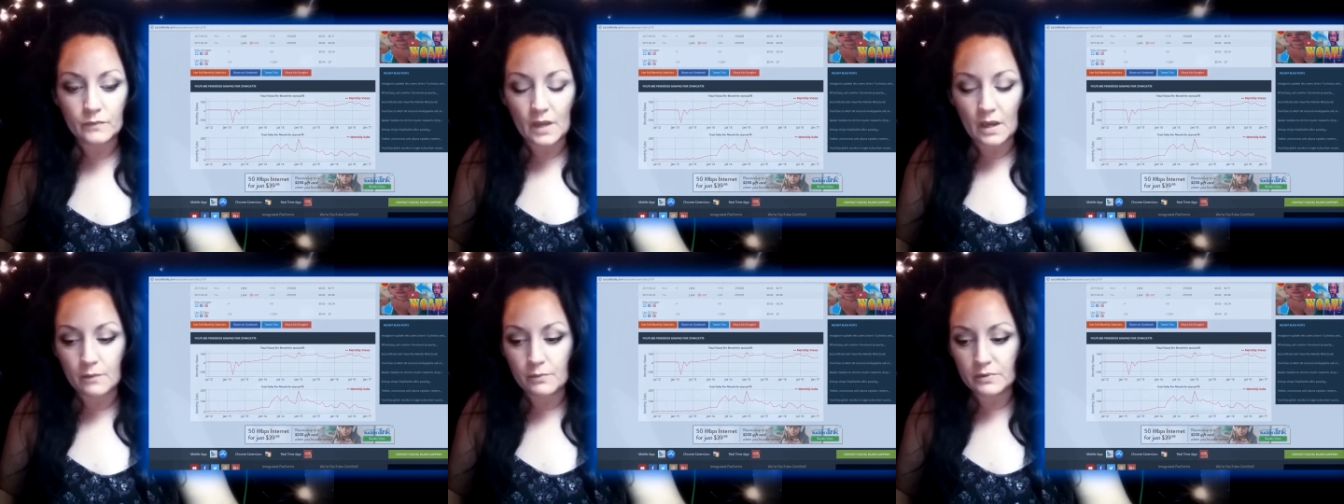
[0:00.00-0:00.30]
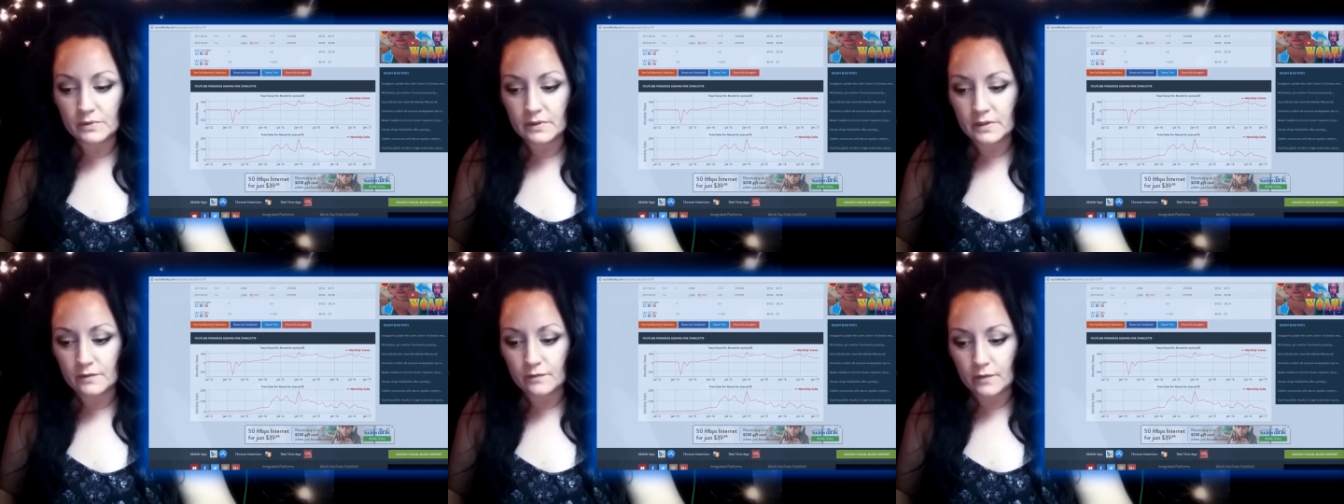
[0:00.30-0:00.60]
I
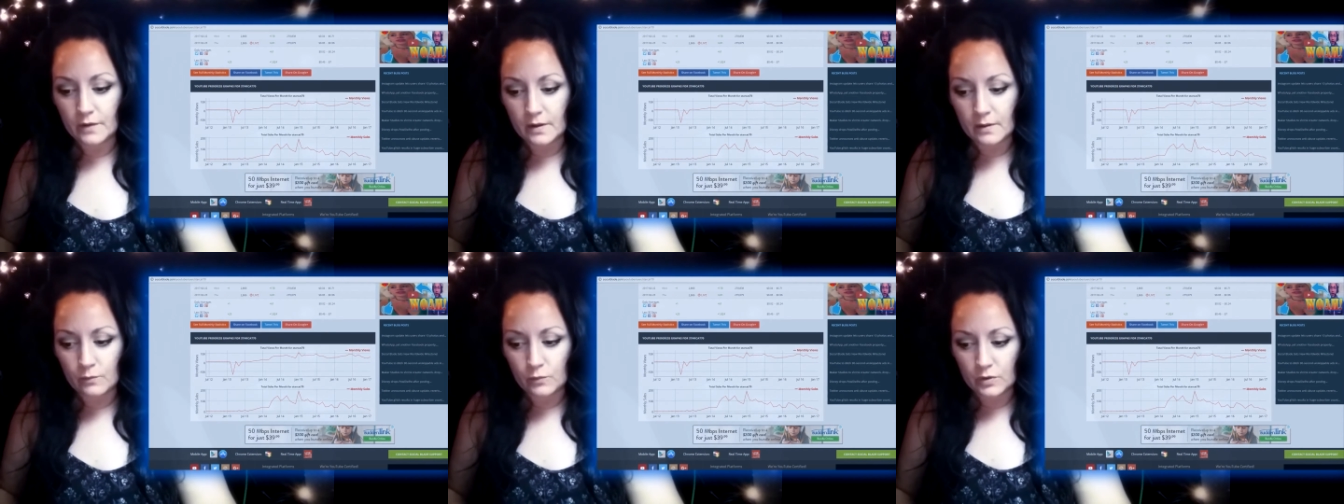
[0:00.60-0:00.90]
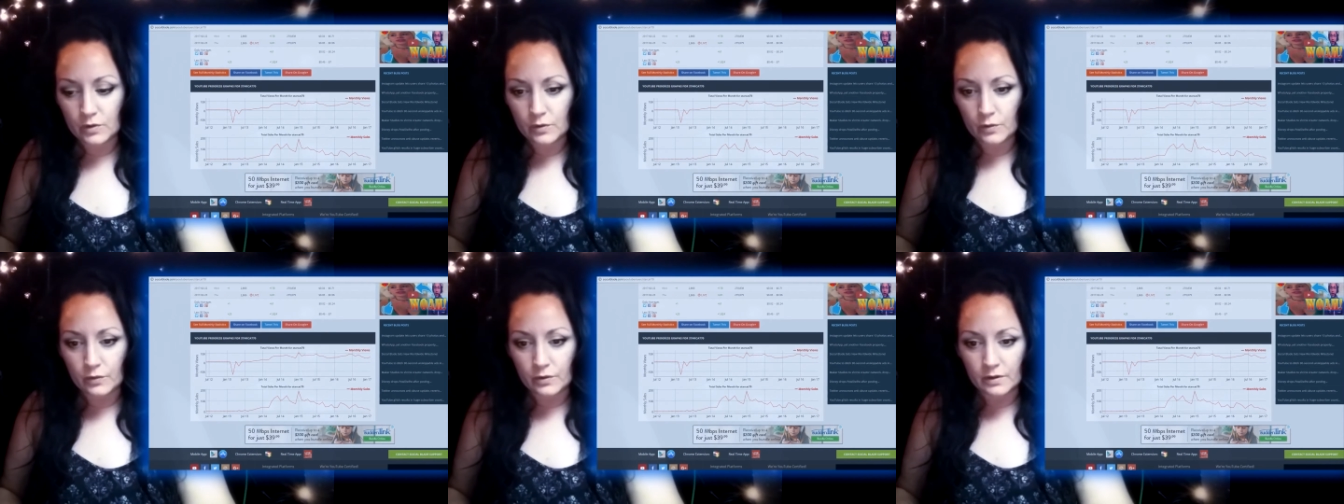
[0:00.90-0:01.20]
believe I am
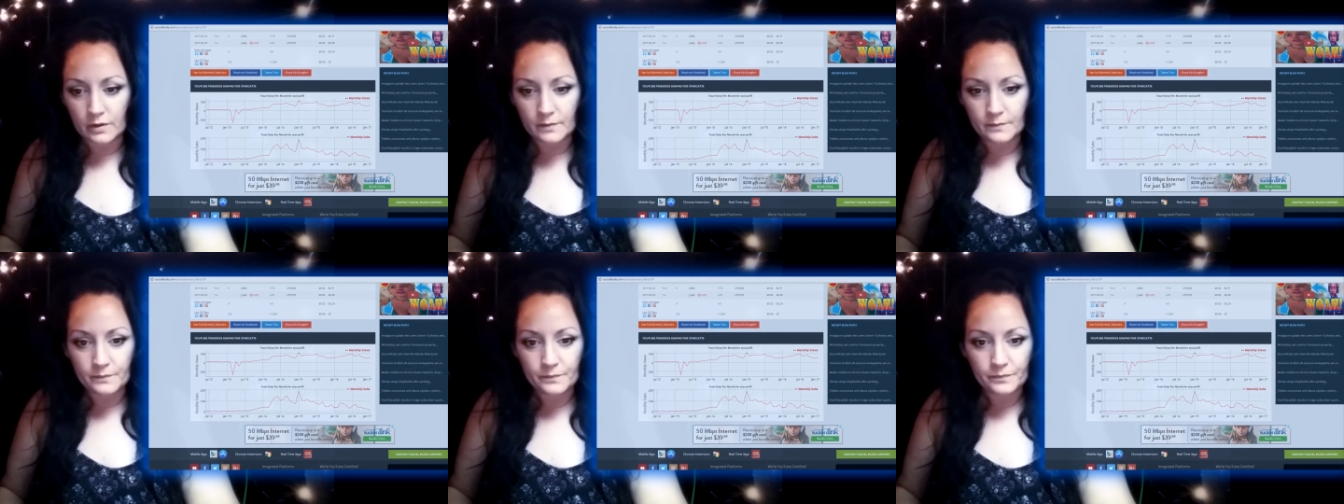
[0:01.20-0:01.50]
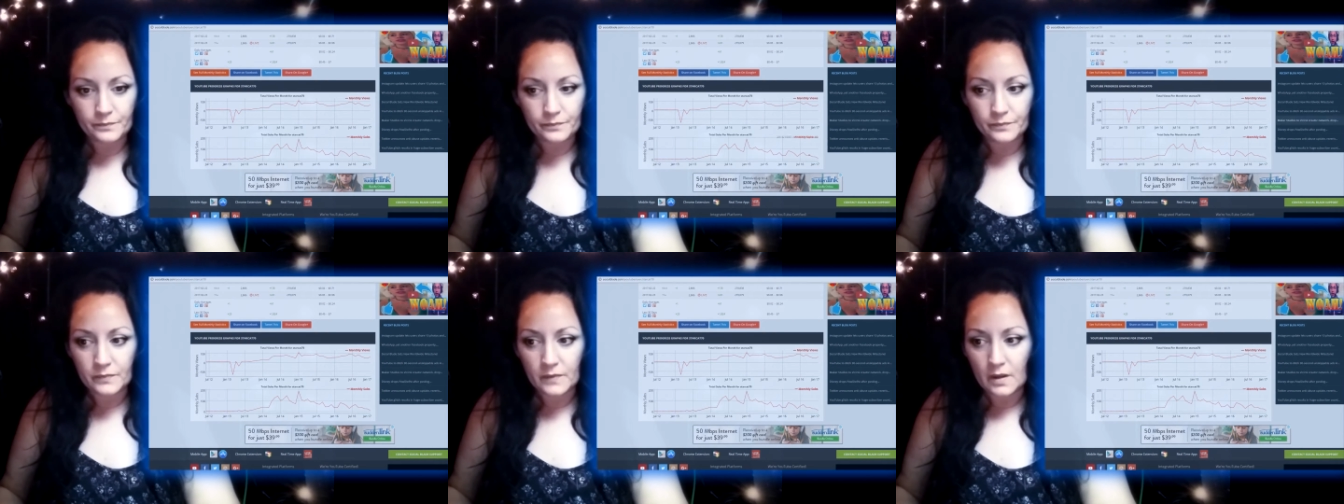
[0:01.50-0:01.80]
recording.
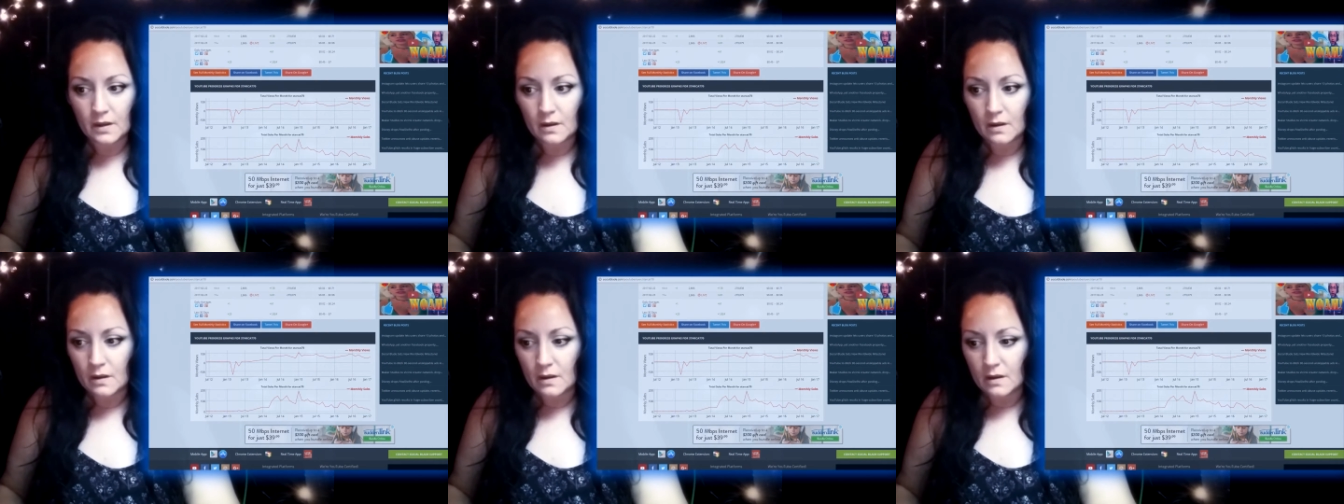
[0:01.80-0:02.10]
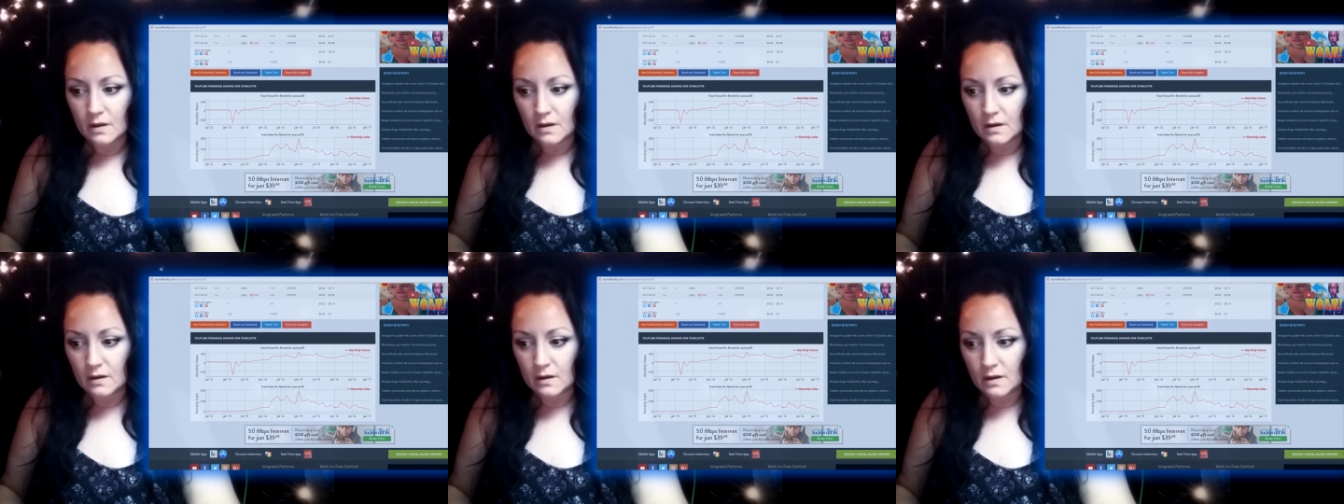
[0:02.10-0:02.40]

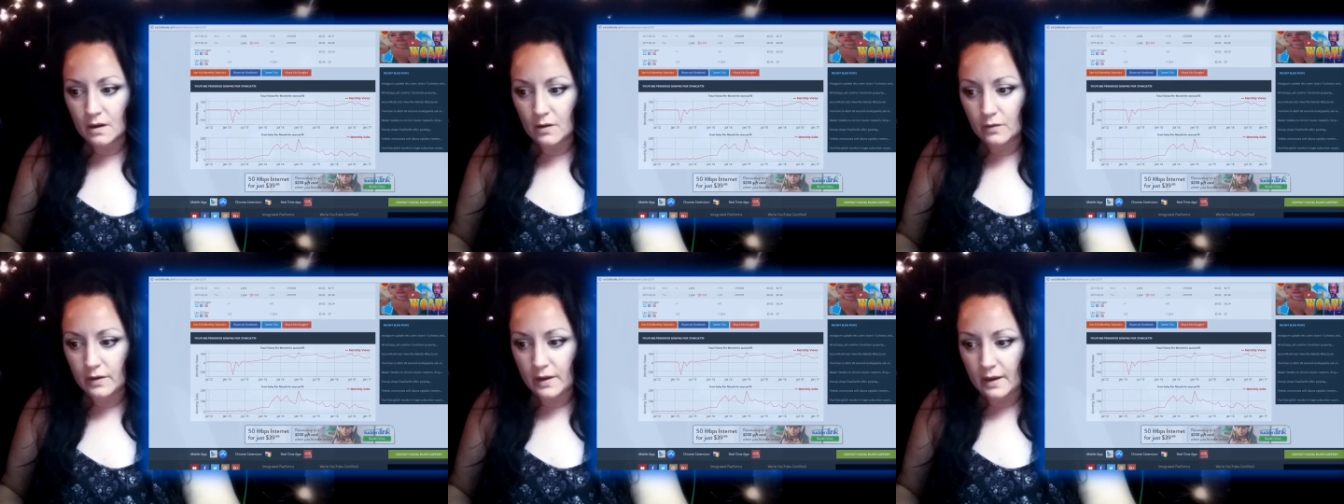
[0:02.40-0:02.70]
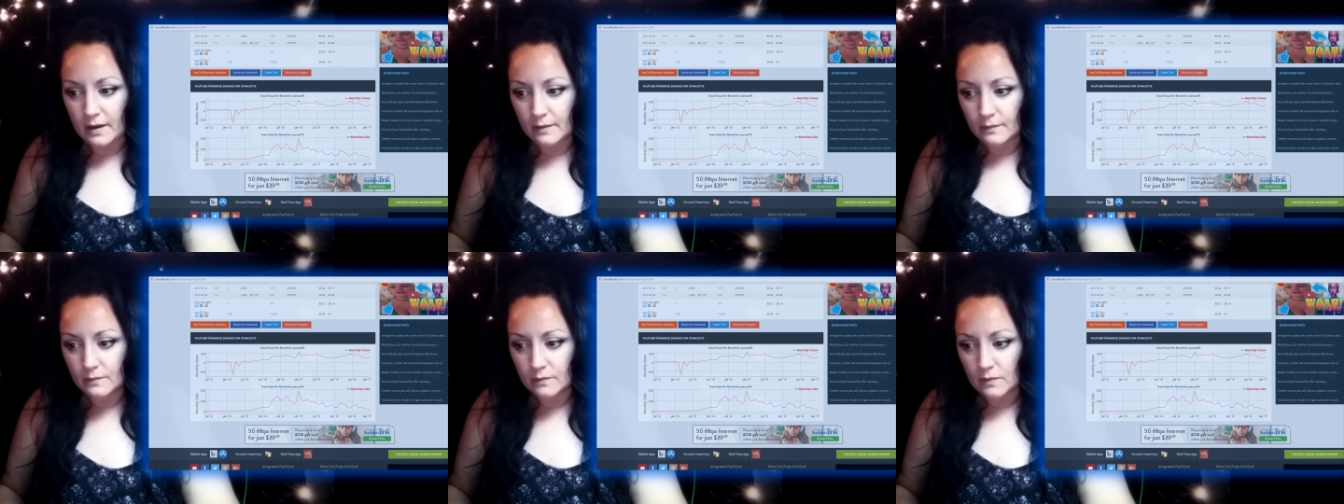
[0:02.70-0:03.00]

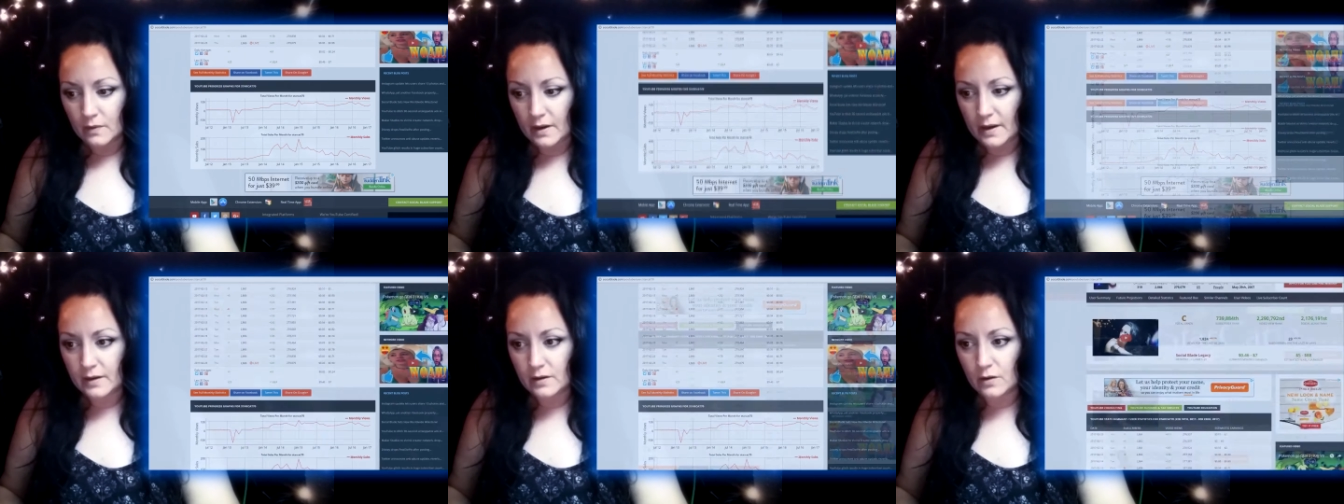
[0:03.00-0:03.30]
Okay, I